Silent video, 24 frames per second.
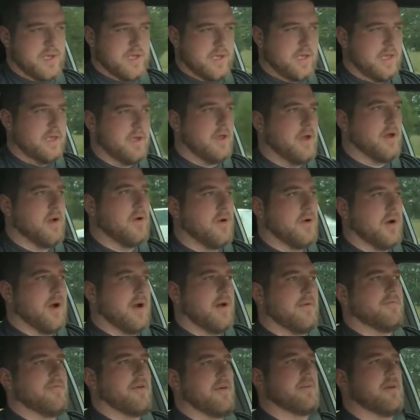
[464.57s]
Like I know
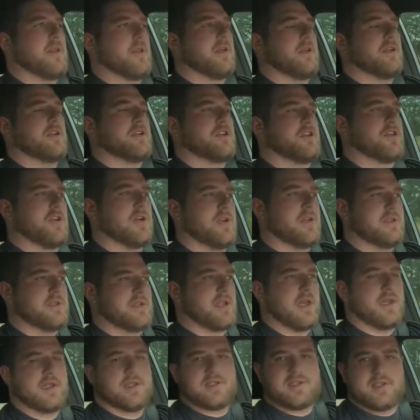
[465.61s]
Fitment Industries
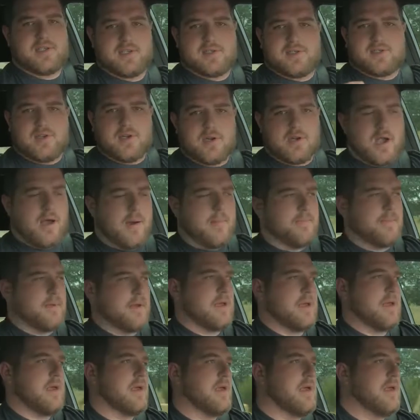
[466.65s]
kind of sister
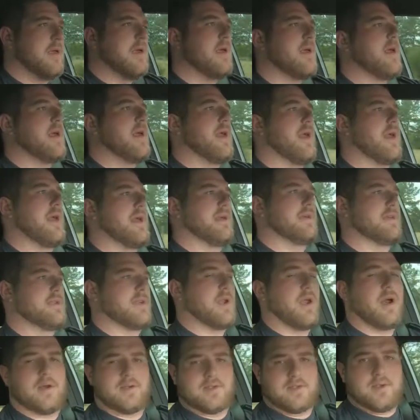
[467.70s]
company is
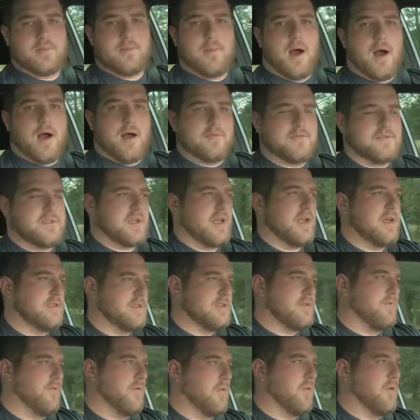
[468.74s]
custom
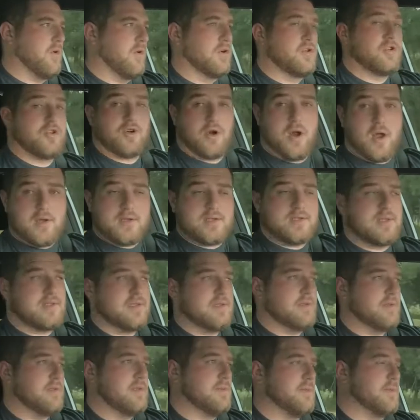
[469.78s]
offsets for trucks
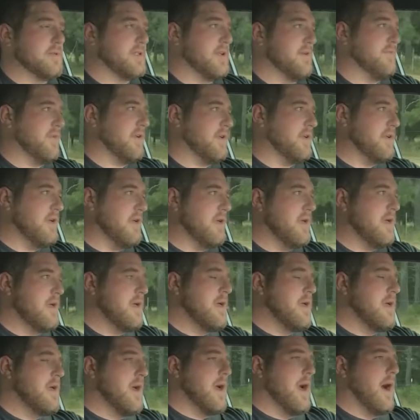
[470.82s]
specifically,
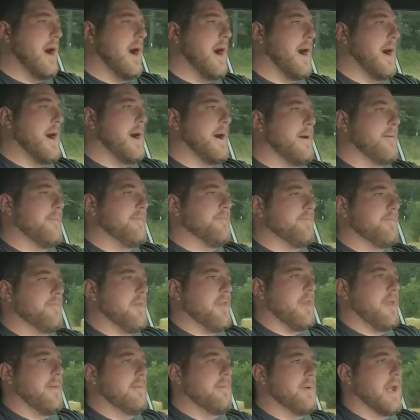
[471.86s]

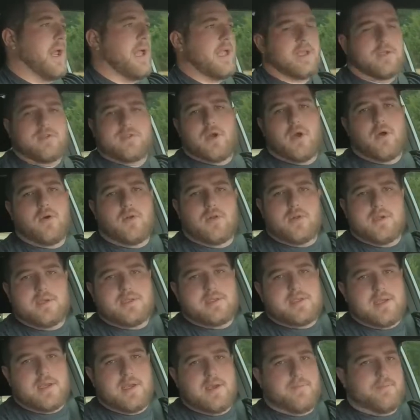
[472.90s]
but I could totally
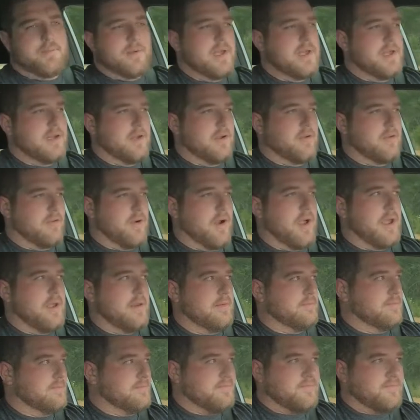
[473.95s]
see it being a great